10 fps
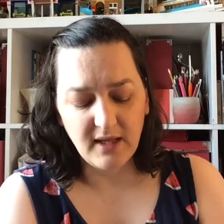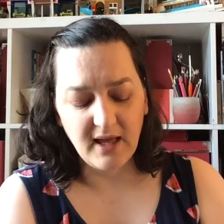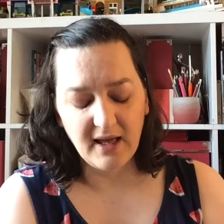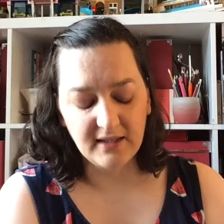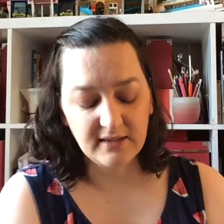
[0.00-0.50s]

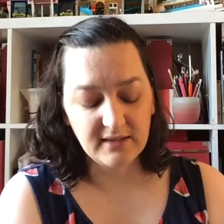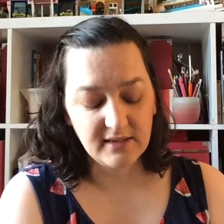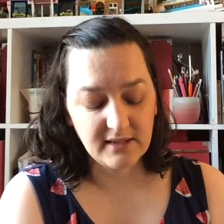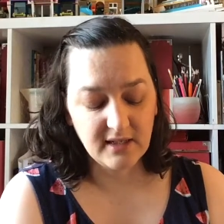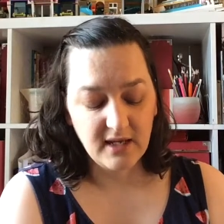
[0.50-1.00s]

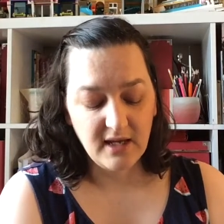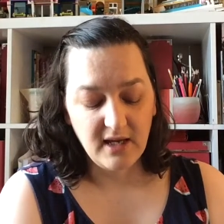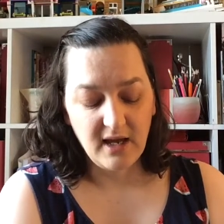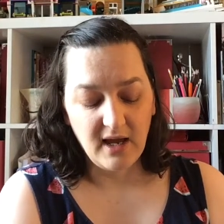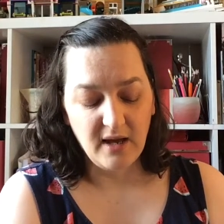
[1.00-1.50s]
and
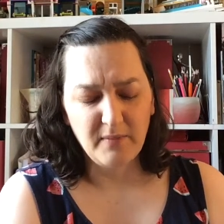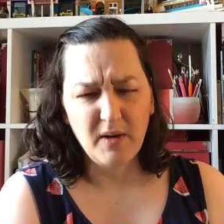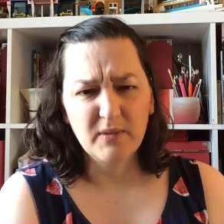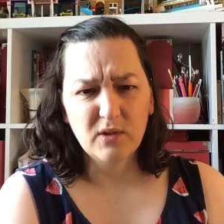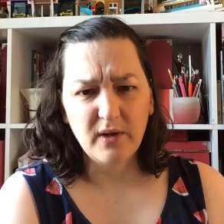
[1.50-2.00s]

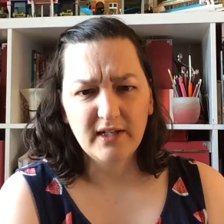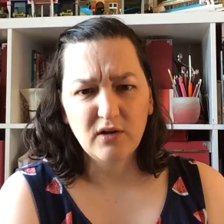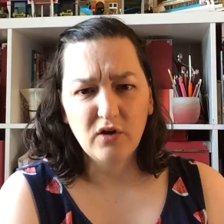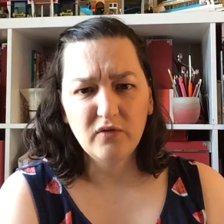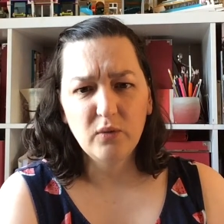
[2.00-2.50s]
it was quite a
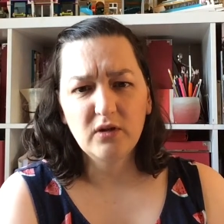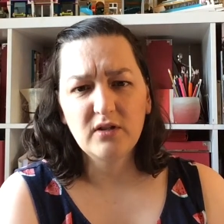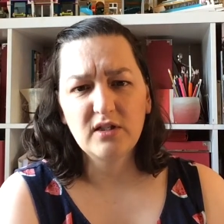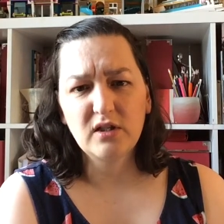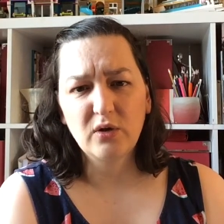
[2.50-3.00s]
lot of
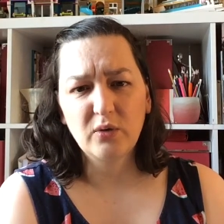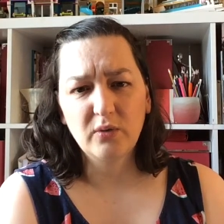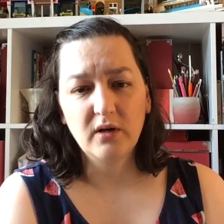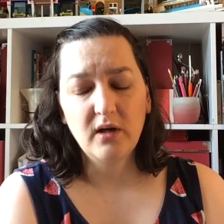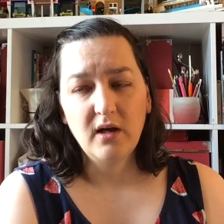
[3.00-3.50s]
wool,
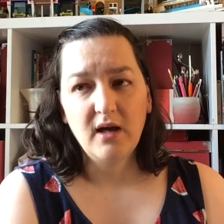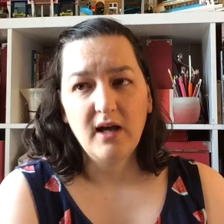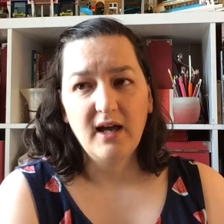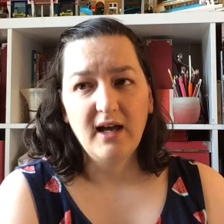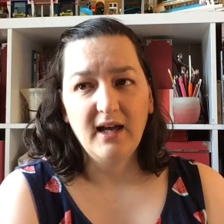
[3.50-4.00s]
so
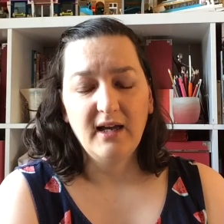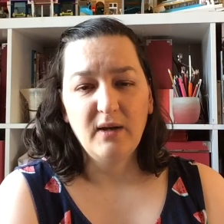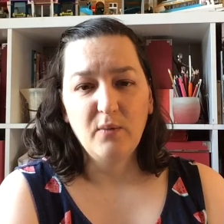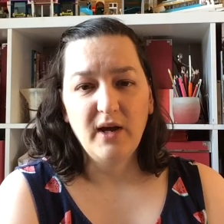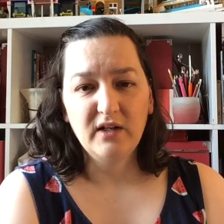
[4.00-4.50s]

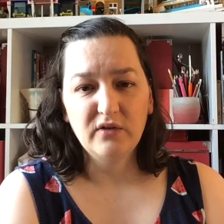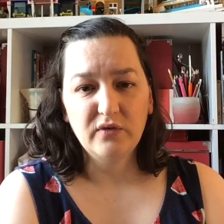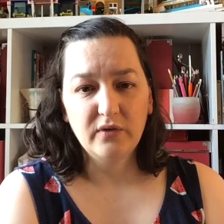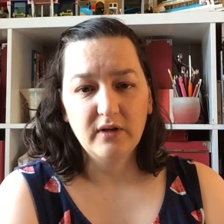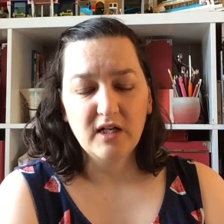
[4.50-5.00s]
I went
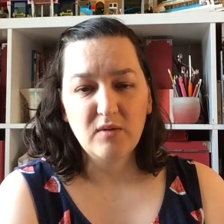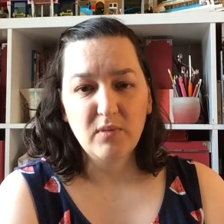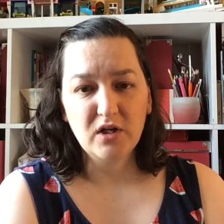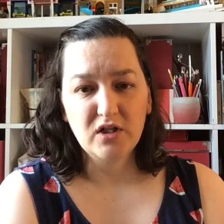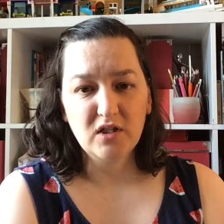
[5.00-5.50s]
for a
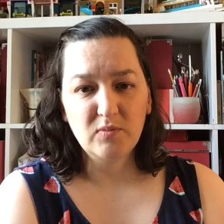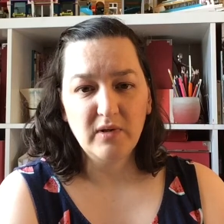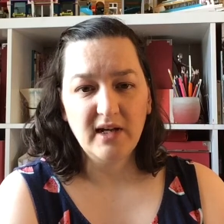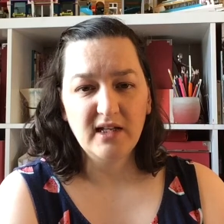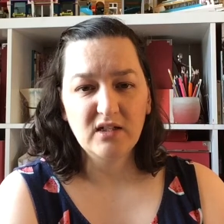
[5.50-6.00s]
commercial
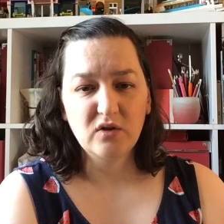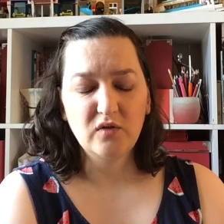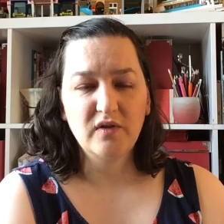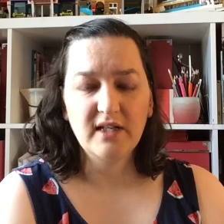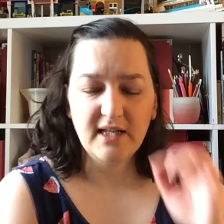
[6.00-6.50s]
brand
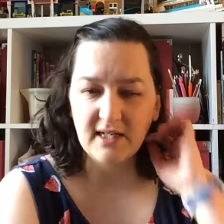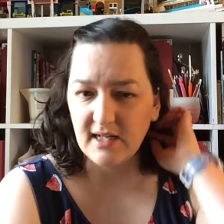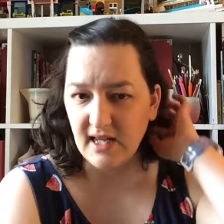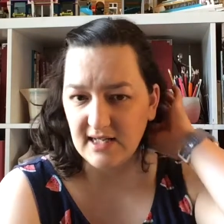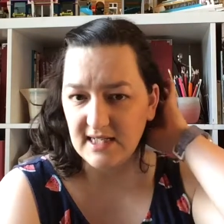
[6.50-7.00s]
over an
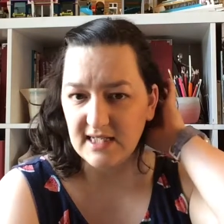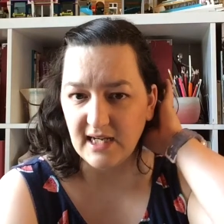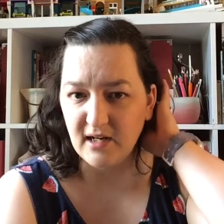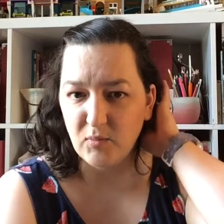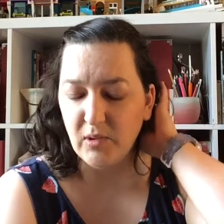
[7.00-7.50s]
indie
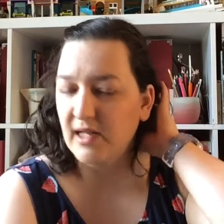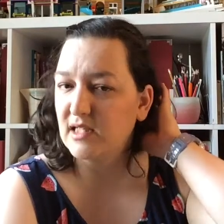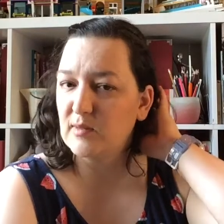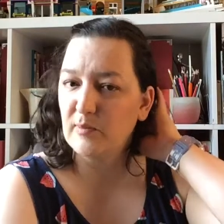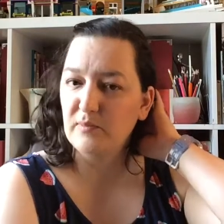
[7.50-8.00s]
dyer
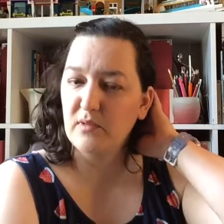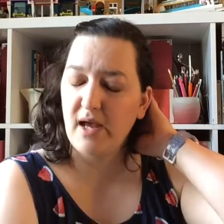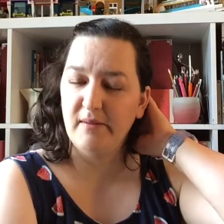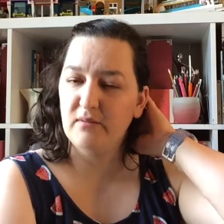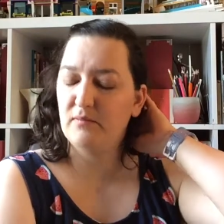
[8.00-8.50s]
brand,
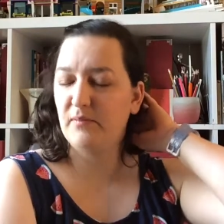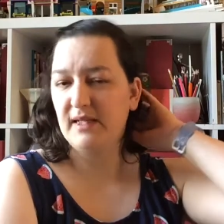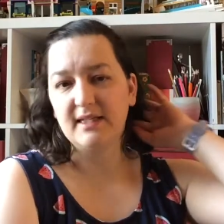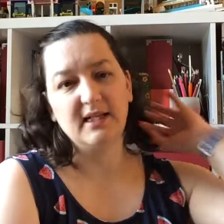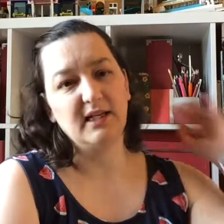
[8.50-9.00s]

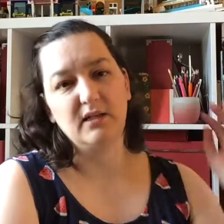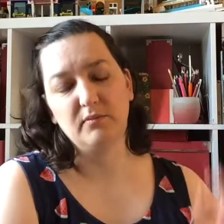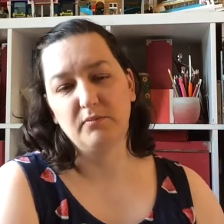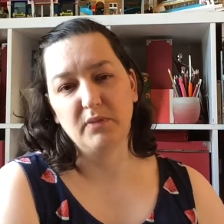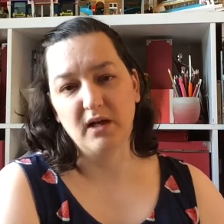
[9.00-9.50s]
basically
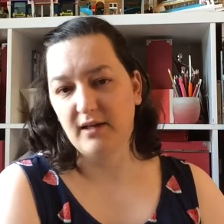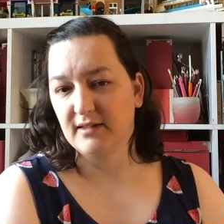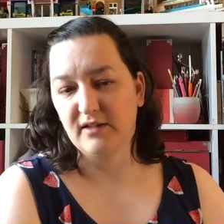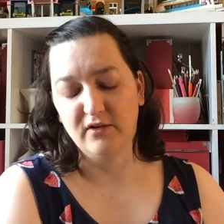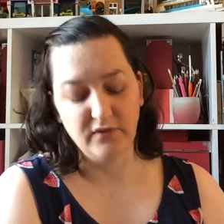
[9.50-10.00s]

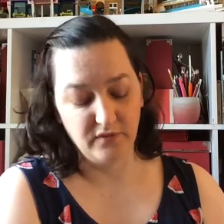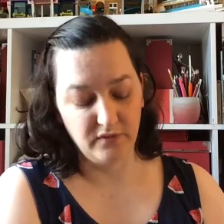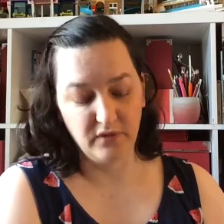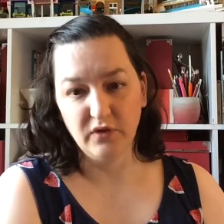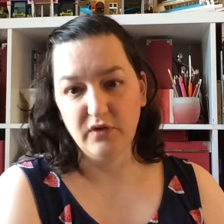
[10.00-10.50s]
because of
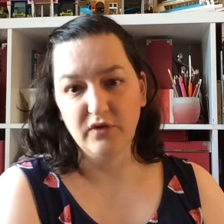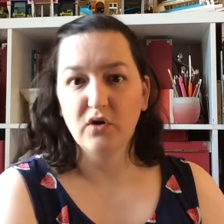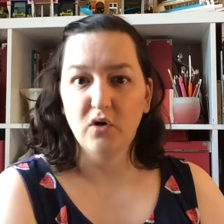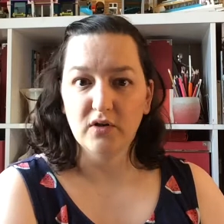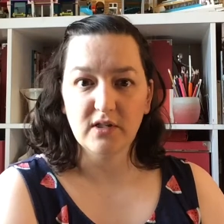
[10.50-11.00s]
the
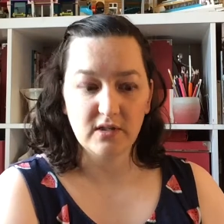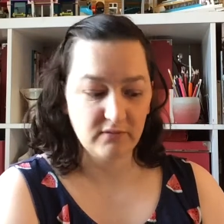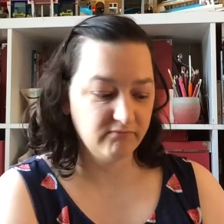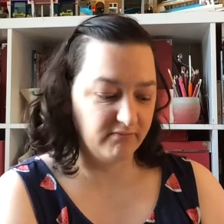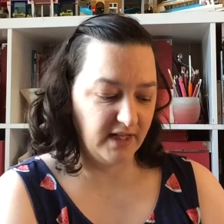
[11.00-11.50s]

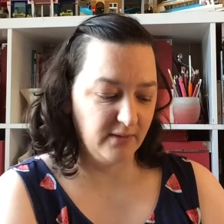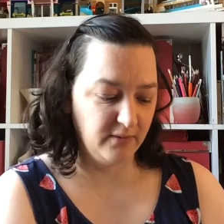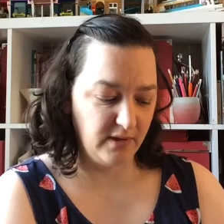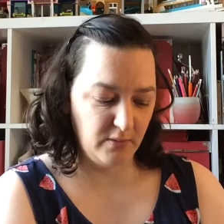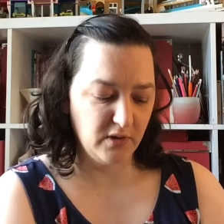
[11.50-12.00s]
cost
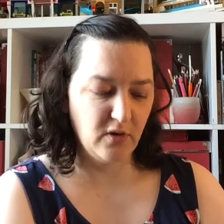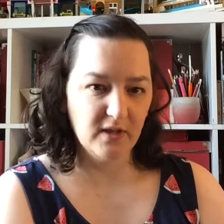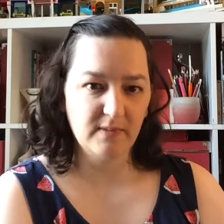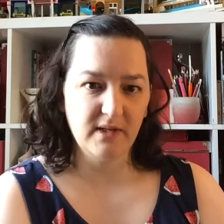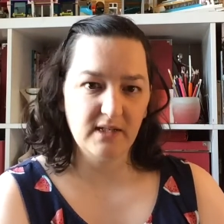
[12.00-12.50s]
it would
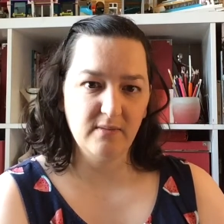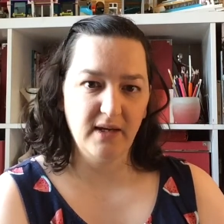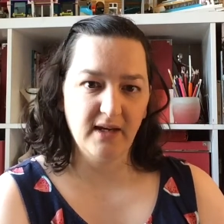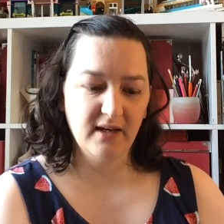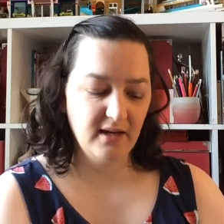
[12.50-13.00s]
cost me to
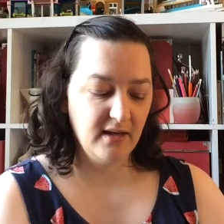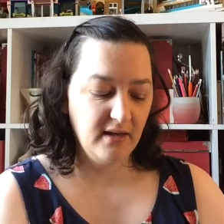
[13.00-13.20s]
make.